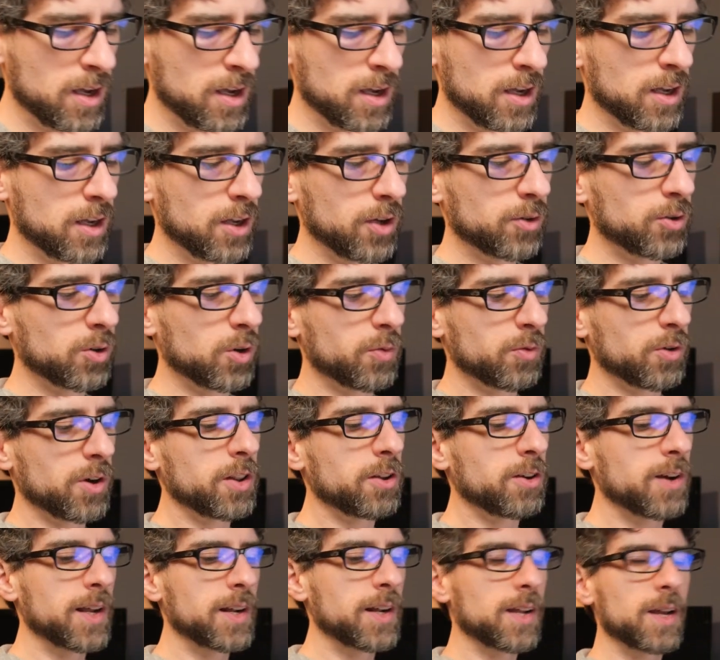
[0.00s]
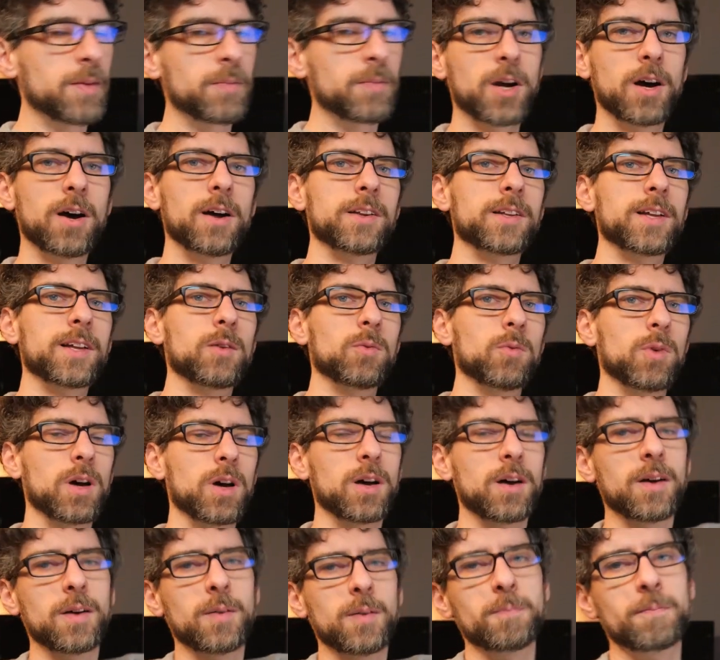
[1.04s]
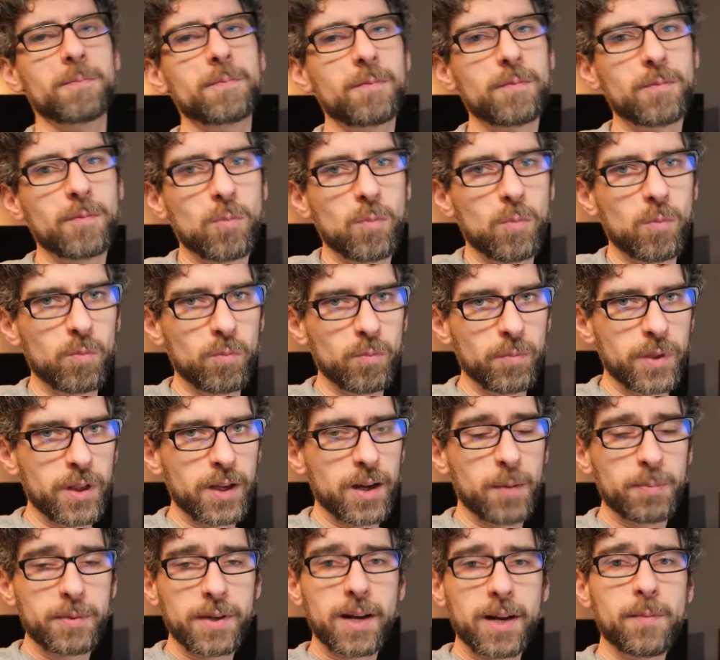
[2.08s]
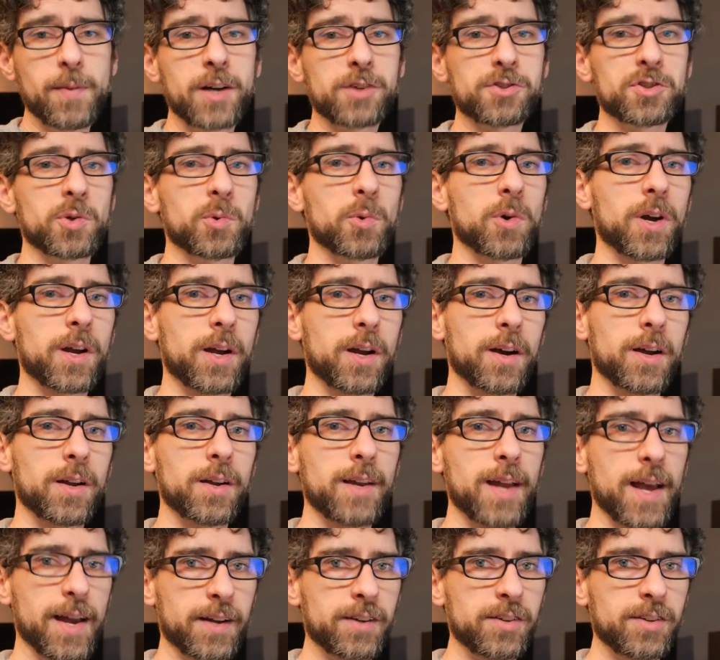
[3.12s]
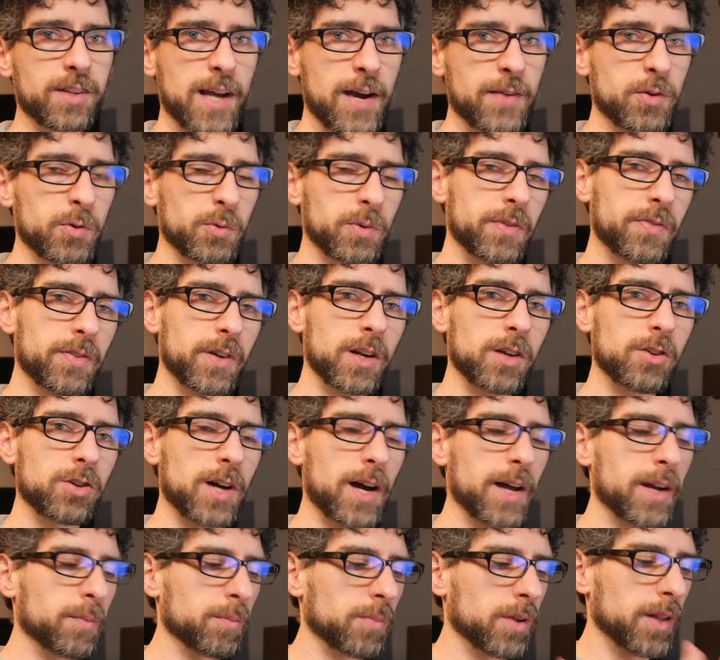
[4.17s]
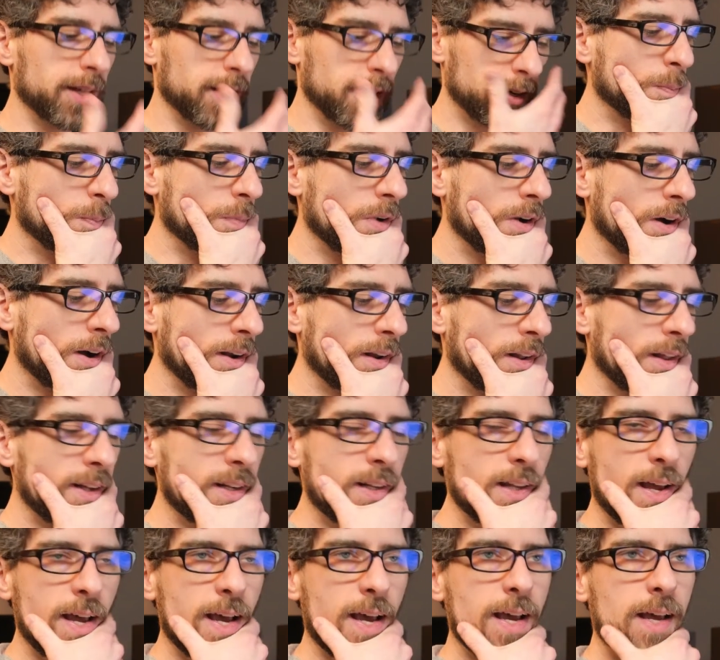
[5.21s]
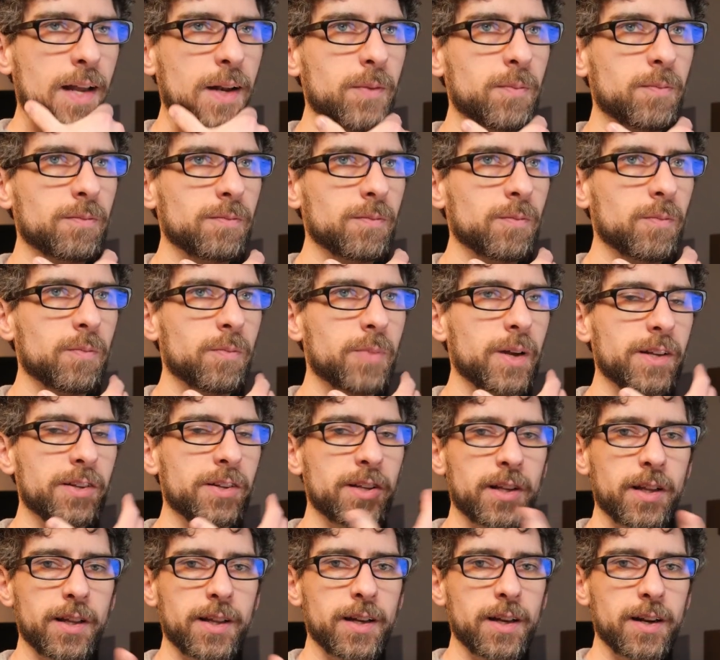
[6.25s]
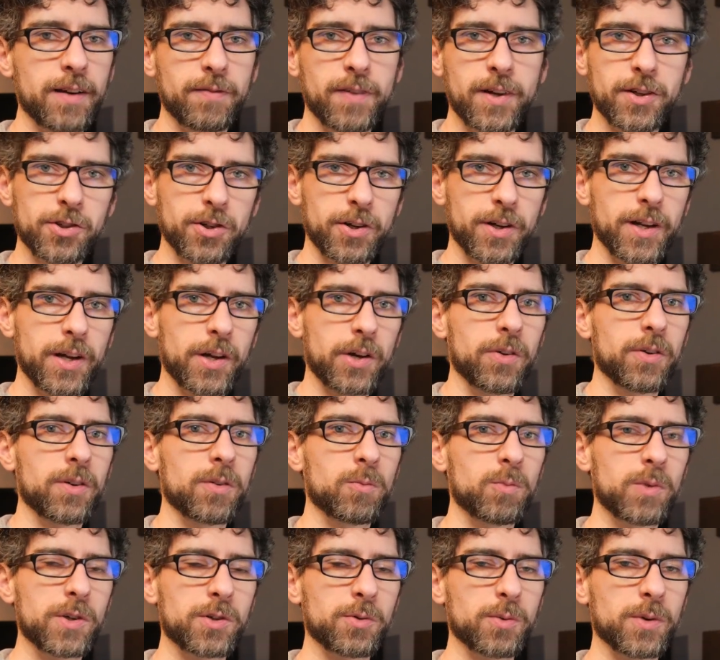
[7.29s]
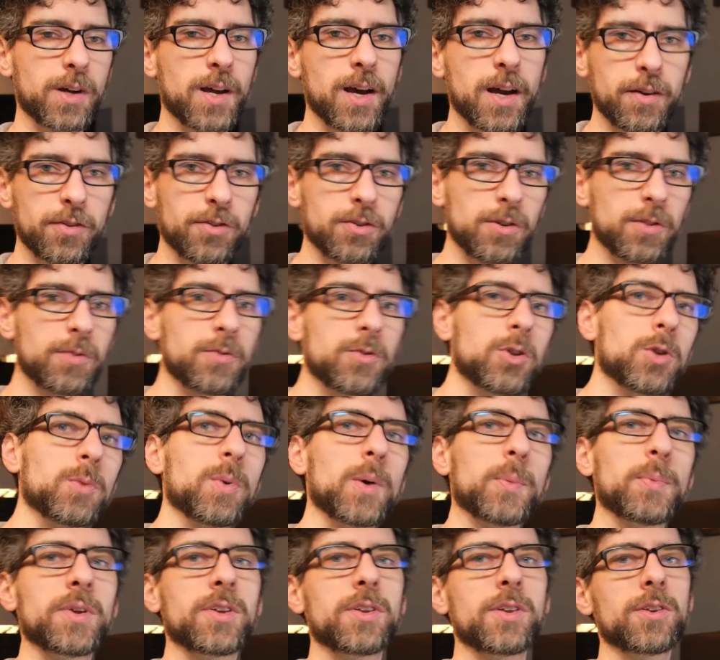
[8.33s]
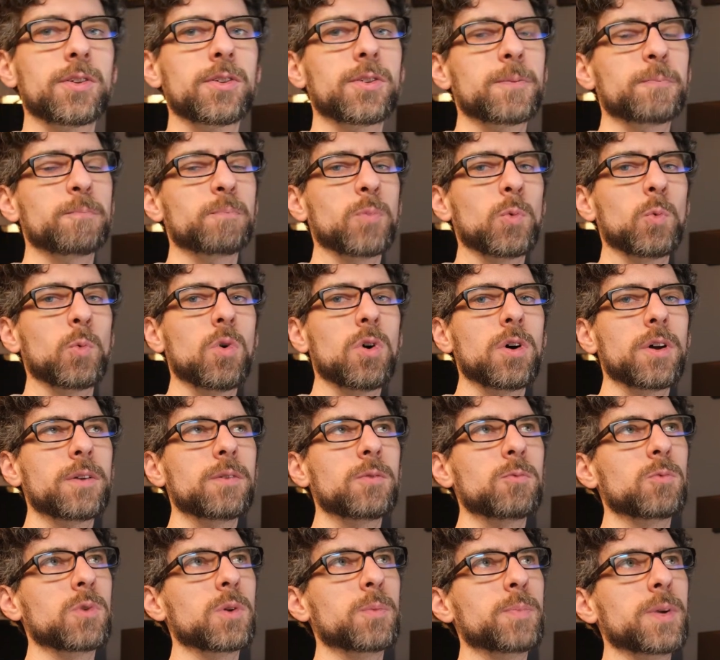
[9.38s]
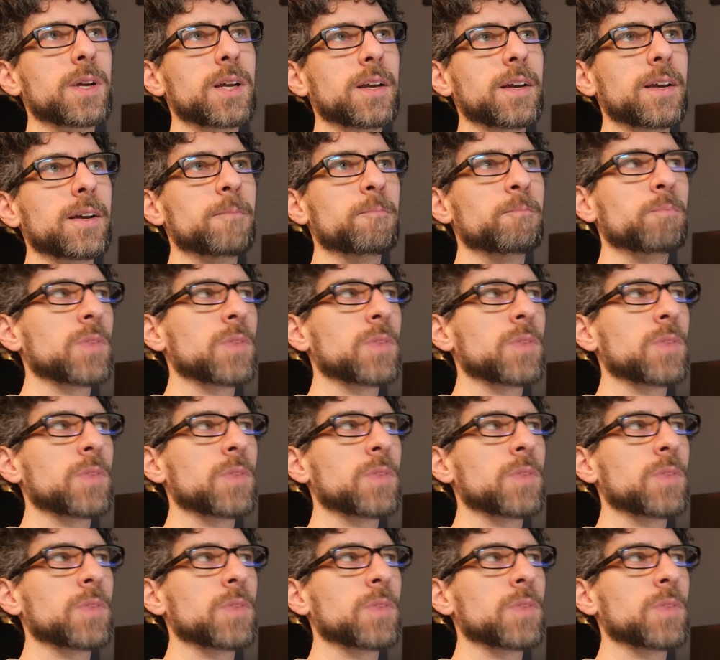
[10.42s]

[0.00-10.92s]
So for other endgame content, the update I'm actually working on next after we finish item plating, I'd like to add basically an adventure guild, which would kind of serve two purposes. One would be